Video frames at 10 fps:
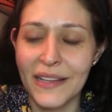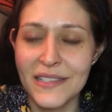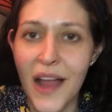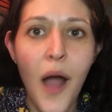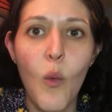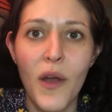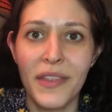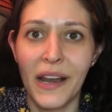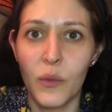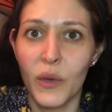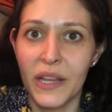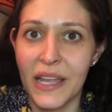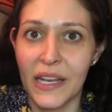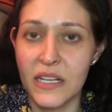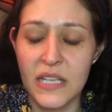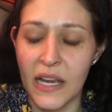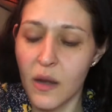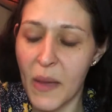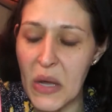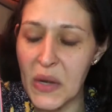It's not one that I really get excited
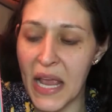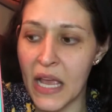about.